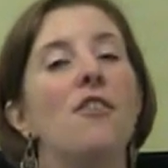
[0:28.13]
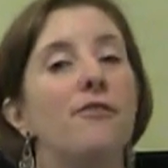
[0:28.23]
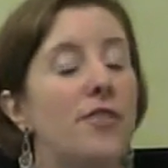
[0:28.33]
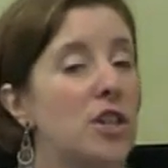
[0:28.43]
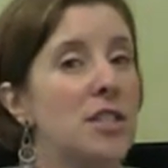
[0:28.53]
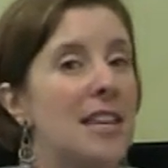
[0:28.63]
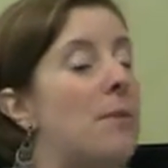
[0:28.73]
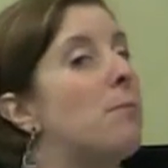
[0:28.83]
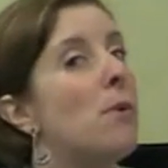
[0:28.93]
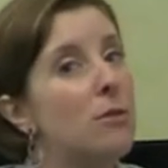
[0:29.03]
First
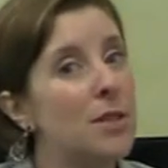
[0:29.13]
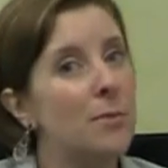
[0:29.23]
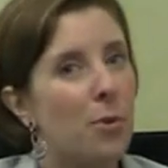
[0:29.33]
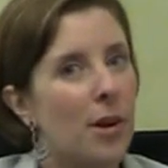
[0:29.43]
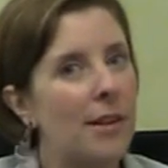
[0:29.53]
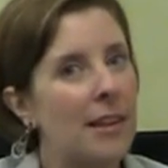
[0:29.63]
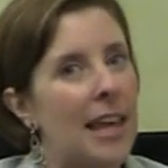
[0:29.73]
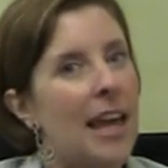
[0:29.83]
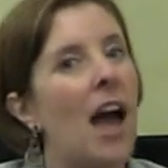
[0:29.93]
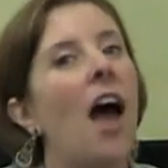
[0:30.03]
and most
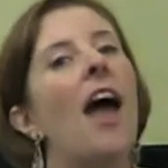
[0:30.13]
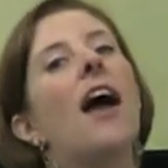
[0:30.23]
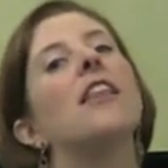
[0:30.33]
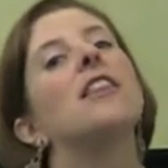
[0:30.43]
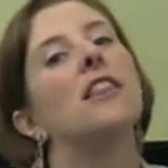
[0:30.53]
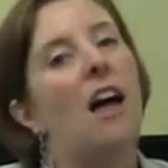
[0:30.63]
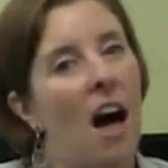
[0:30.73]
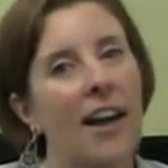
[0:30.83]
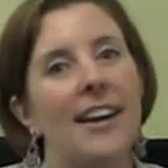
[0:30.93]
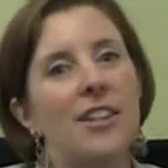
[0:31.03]
importantly,
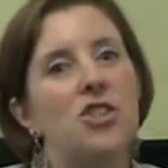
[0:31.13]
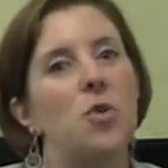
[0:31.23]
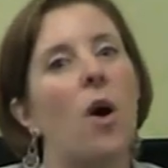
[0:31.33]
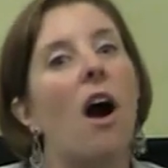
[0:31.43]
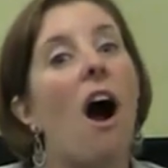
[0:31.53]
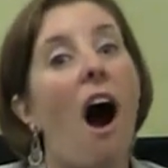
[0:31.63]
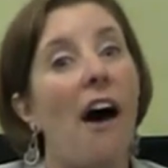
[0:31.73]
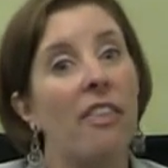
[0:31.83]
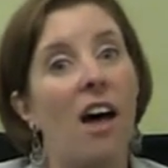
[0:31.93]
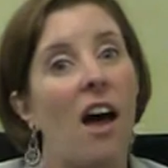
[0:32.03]
log in to our
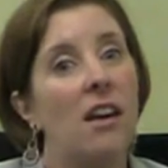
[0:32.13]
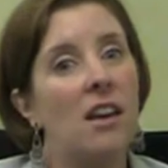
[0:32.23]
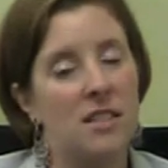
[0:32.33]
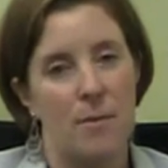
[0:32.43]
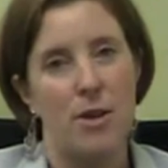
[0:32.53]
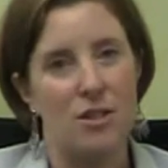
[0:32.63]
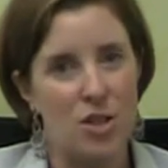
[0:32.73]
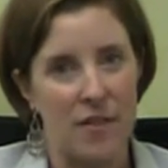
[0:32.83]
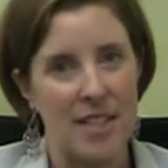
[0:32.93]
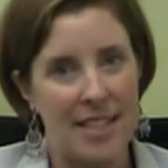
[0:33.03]
online Exhibitor
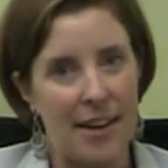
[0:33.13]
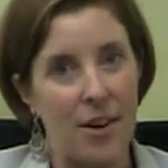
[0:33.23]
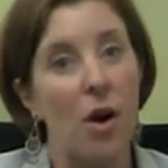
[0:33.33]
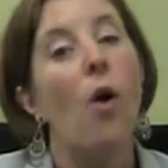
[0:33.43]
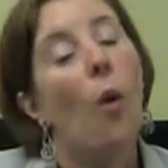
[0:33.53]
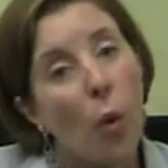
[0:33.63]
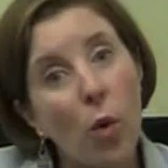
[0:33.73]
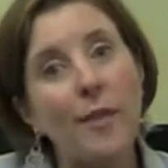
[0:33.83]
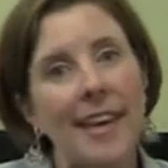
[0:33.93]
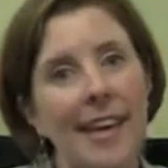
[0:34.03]
Service Center,
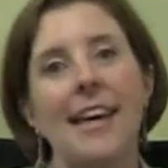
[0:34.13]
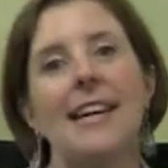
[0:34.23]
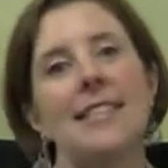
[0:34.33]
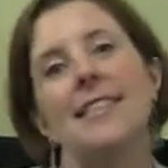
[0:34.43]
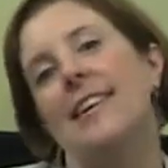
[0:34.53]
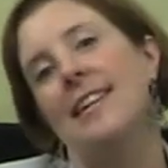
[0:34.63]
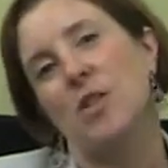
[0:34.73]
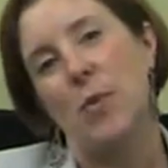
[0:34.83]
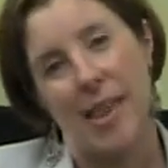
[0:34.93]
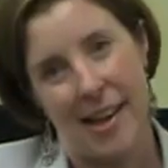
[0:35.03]
or the ESC as
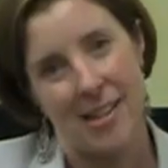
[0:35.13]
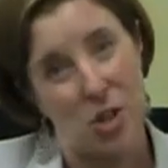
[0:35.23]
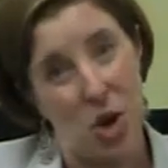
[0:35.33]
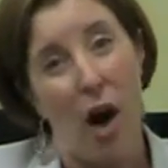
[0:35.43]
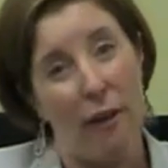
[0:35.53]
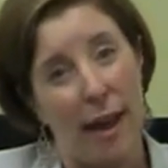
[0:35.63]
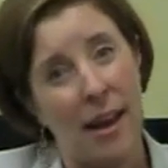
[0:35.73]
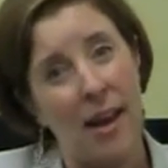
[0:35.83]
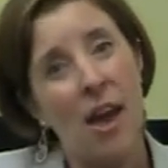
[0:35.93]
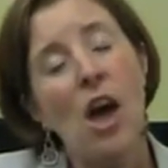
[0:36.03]
we like to call it.
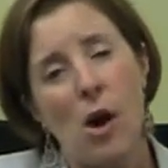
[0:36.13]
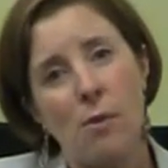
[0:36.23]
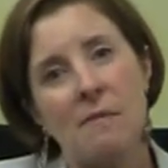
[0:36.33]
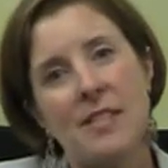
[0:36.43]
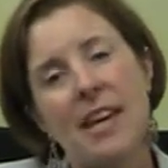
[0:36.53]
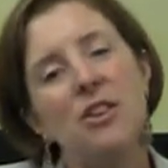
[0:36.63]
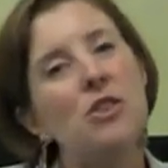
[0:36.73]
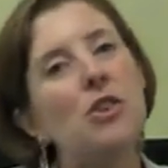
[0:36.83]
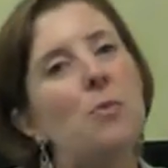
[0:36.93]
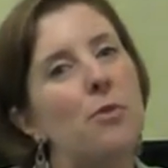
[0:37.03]
We've sent you
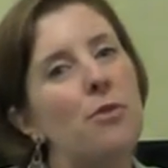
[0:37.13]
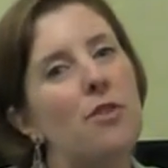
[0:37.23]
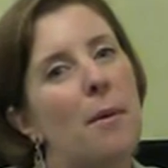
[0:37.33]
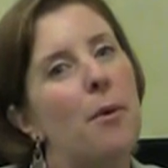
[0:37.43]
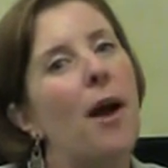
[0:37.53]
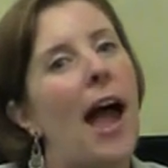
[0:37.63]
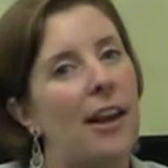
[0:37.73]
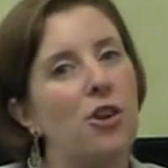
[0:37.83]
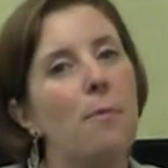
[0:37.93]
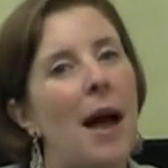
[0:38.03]
your booth number and
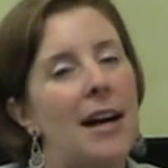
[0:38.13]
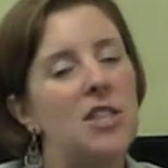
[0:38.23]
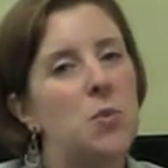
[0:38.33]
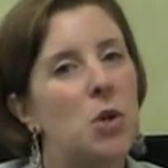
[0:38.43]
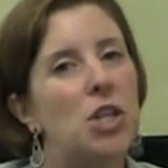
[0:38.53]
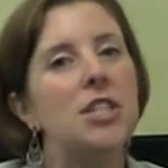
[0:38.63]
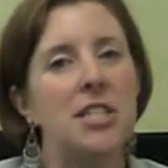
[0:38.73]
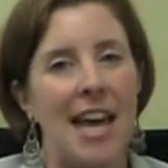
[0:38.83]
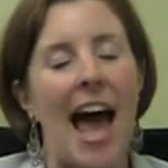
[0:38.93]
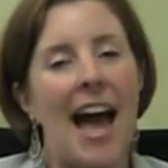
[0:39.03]
your password
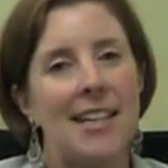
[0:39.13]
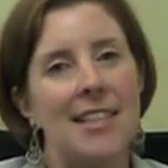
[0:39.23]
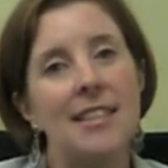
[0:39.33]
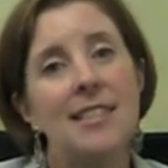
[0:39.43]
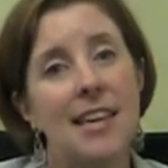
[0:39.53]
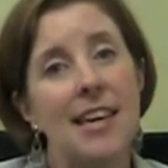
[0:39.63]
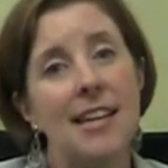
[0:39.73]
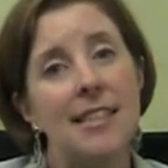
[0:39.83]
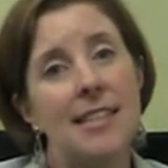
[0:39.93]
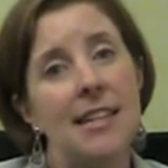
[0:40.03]
to access the
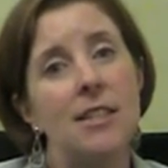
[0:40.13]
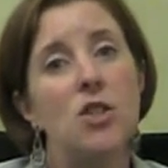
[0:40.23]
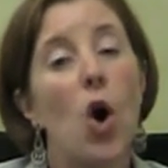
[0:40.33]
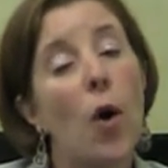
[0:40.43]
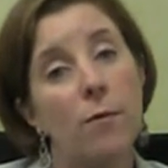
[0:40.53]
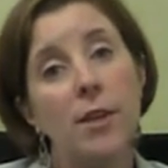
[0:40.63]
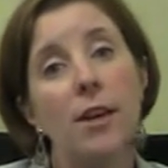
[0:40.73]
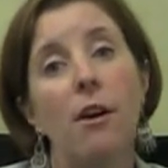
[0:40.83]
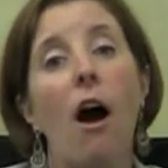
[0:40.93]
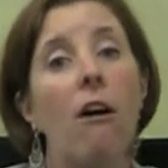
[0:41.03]
ESC, so hopefully
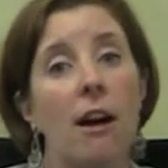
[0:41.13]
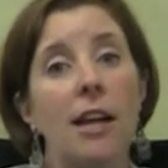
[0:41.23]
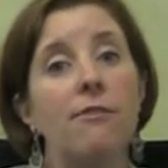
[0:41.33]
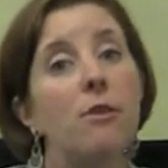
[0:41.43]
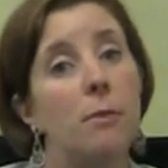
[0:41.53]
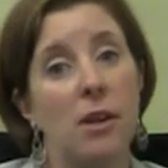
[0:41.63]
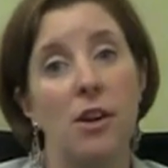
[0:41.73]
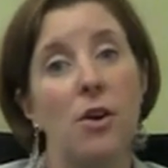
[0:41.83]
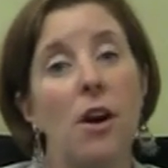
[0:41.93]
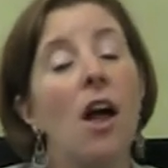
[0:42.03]
you're already
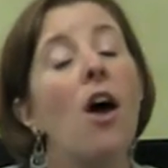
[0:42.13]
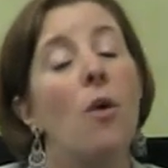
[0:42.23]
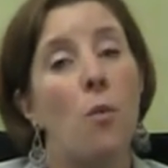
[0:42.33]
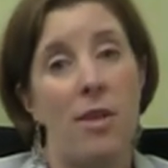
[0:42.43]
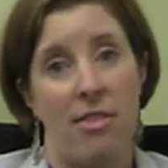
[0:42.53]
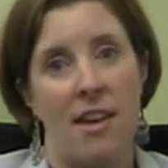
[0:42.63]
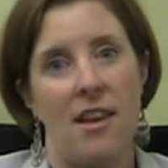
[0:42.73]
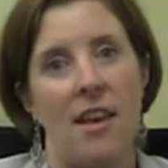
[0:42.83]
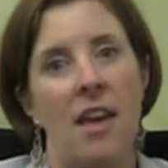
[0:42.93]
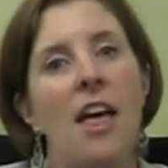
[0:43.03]
familiar with it.
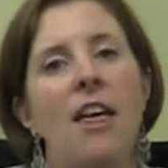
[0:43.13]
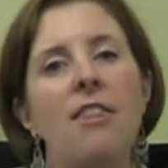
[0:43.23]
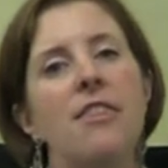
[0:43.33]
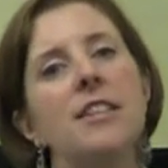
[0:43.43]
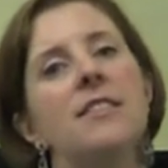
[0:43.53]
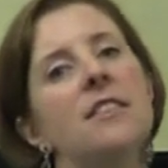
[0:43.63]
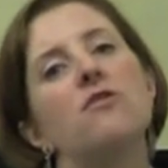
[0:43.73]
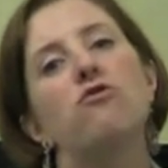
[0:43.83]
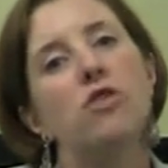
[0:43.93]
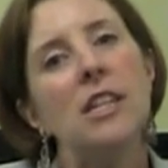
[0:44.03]
This is
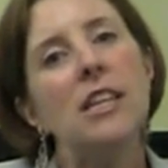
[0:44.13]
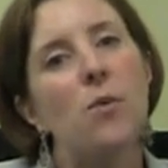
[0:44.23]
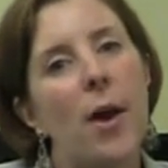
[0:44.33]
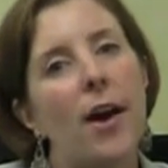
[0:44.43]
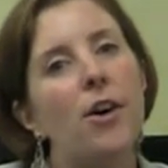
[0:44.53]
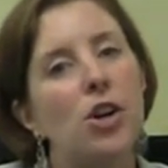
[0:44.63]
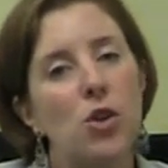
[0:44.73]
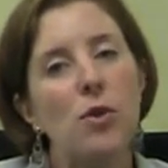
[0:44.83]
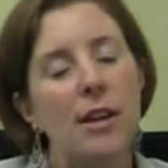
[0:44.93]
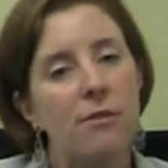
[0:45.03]
really where
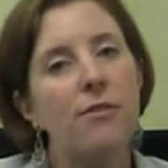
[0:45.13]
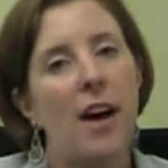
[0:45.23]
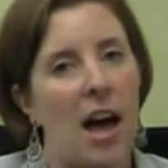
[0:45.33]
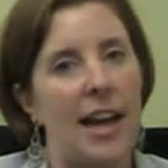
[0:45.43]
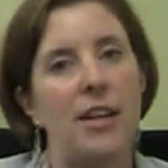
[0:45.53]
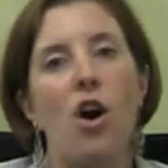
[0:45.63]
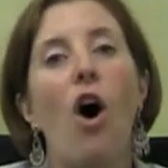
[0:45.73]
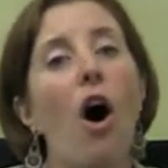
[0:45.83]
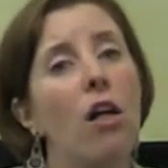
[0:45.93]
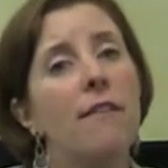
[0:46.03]
you can find
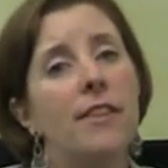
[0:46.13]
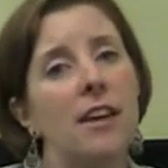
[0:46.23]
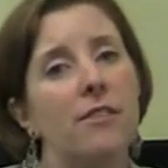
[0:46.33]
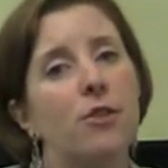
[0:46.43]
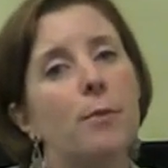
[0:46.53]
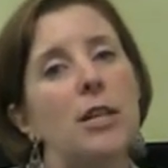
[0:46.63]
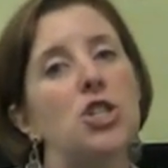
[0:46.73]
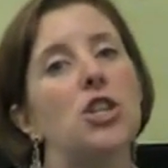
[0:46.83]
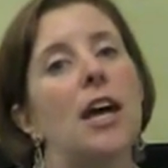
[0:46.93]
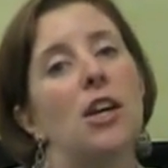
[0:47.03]
all of the
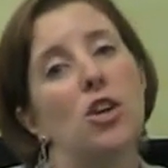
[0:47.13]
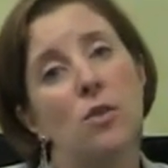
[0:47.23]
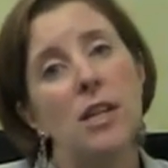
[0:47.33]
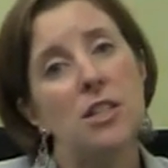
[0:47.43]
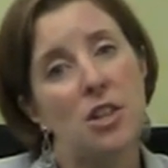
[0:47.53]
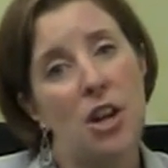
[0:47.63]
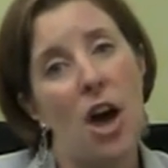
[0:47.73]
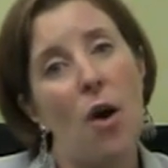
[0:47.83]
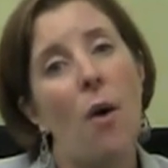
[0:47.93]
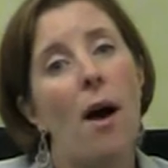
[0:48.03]
information that you need to
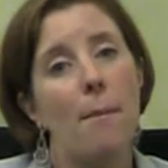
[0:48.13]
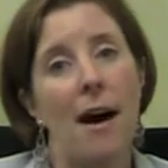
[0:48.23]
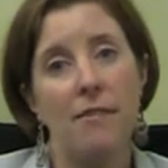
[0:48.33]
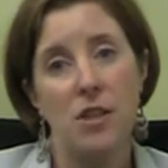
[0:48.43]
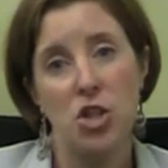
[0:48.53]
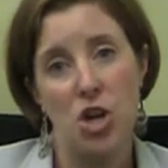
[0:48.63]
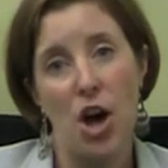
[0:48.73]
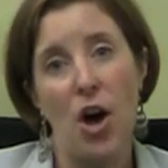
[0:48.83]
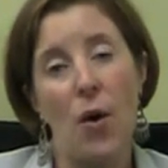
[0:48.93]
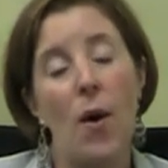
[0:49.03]
know about the
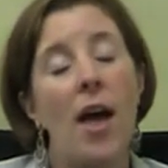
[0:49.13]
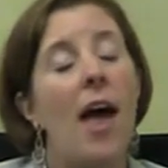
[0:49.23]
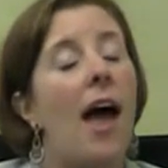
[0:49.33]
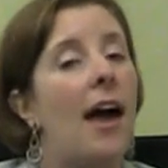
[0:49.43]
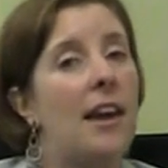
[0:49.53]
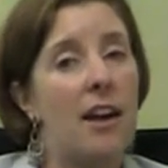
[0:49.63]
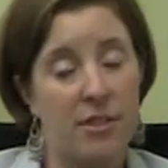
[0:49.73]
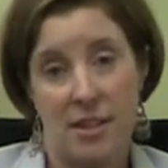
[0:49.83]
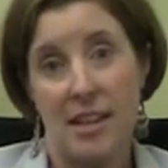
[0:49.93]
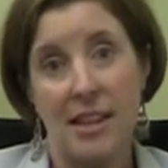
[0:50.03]
show and
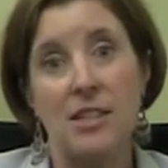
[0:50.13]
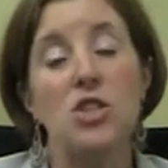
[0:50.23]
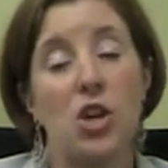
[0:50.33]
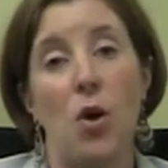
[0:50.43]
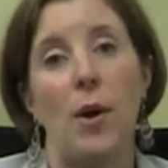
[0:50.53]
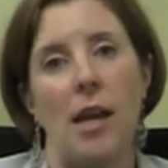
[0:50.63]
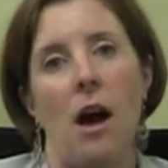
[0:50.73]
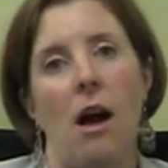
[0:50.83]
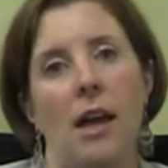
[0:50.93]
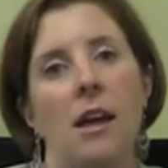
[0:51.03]
everything that's going
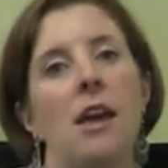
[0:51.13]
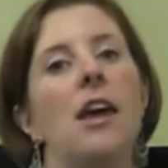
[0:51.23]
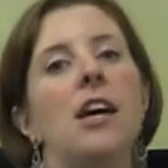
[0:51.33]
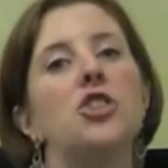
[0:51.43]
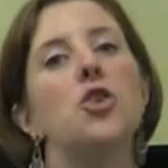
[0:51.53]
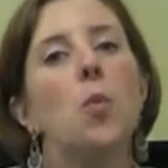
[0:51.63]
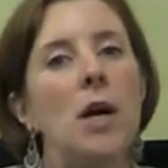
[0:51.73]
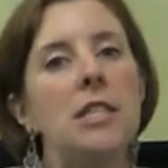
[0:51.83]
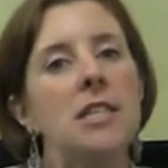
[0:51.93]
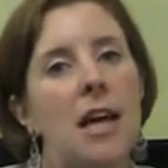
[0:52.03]
on. It's your
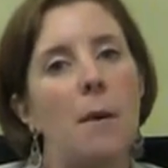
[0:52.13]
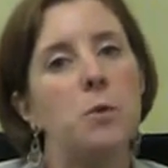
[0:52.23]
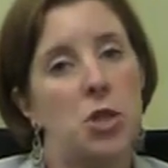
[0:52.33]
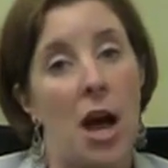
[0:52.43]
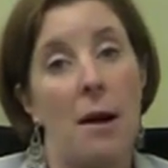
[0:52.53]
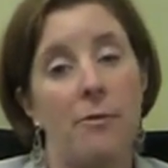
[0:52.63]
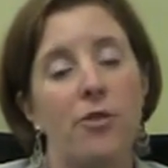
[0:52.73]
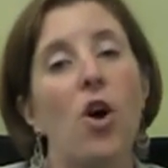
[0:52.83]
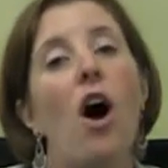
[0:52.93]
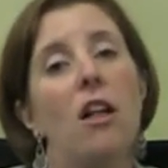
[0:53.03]
one-stop shop
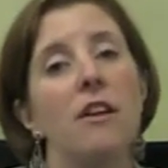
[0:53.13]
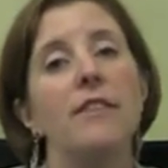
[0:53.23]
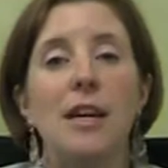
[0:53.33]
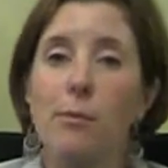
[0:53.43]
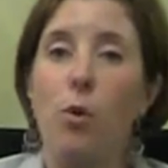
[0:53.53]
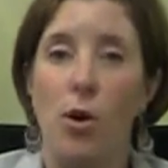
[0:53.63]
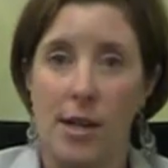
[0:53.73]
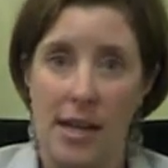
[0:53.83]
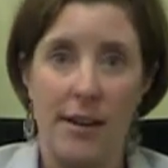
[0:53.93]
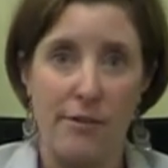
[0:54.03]
for all of the
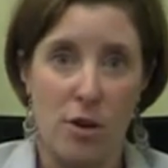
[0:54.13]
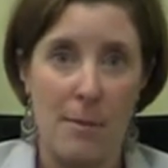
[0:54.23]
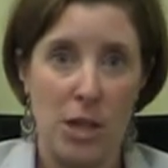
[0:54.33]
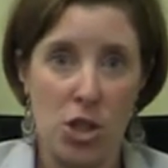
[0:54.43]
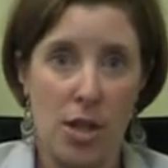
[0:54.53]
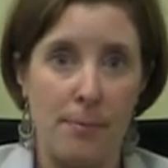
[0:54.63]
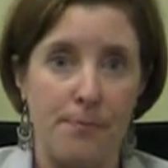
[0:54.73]
important information.